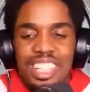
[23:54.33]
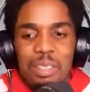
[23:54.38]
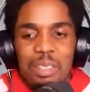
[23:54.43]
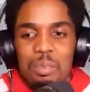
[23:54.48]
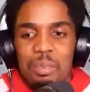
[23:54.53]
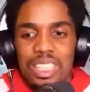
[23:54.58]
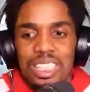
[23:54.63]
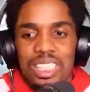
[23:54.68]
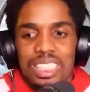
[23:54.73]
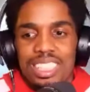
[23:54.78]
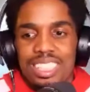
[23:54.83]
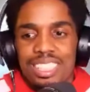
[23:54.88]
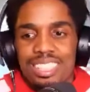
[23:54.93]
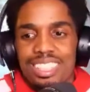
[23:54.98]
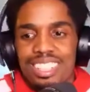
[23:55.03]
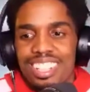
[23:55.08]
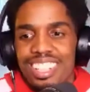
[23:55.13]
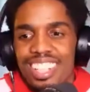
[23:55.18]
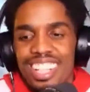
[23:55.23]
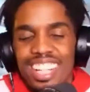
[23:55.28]
man, she
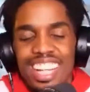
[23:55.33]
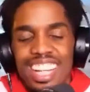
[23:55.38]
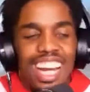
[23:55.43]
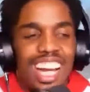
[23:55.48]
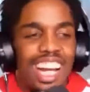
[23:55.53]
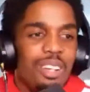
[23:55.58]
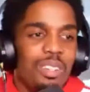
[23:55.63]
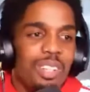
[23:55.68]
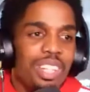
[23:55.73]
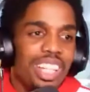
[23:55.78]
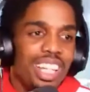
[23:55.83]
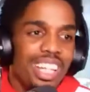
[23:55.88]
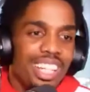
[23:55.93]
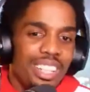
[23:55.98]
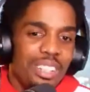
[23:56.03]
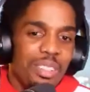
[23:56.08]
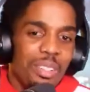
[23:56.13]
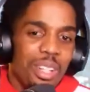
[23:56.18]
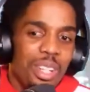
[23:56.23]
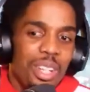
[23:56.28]
I
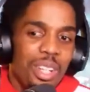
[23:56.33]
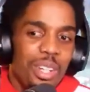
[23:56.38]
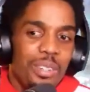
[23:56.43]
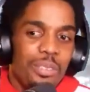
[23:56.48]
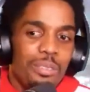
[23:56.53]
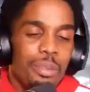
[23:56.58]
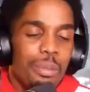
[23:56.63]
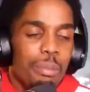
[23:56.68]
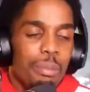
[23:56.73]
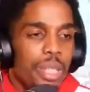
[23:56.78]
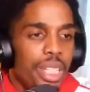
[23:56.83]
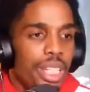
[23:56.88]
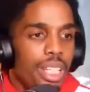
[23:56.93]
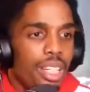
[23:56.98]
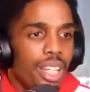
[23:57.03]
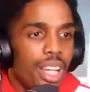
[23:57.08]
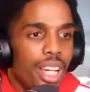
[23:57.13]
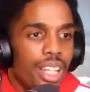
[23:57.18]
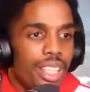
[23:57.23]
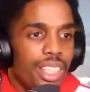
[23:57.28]
like for me,
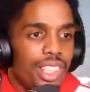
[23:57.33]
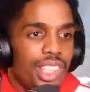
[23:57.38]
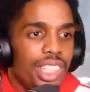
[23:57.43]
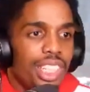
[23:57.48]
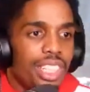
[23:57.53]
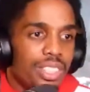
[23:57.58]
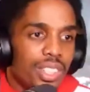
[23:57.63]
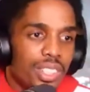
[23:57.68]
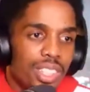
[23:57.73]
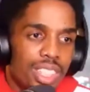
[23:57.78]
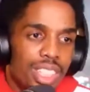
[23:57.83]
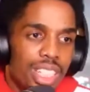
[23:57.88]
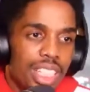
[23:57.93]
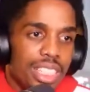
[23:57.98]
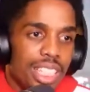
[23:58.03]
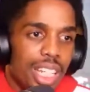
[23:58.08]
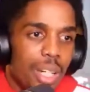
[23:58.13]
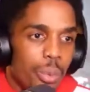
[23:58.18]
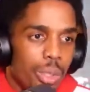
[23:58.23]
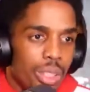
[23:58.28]
she does all the things
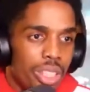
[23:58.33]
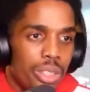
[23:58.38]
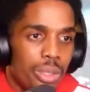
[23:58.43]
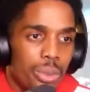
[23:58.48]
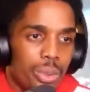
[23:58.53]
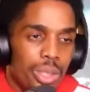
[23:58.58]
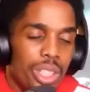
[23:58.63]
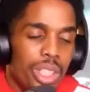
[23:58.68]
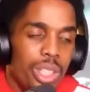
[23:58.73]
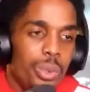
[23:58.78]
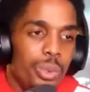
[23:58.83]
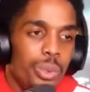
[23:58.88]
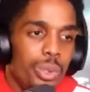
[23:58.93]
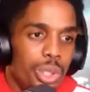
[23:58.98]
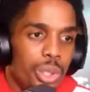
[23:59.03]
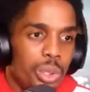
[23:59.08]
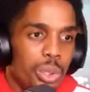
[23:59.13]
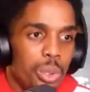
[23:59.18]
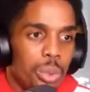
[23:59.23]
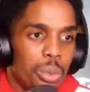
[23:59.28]
I want to do.
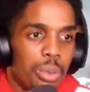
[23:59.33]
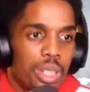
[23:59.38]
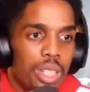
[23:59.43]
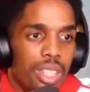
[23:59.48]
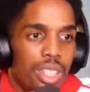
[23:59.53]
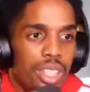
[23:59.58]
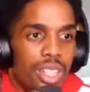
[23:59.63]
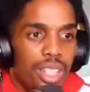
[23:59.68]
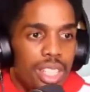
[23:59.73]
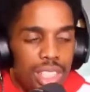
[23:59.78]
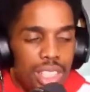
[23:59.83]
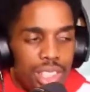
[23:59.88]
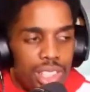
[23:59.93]
YouTube, and she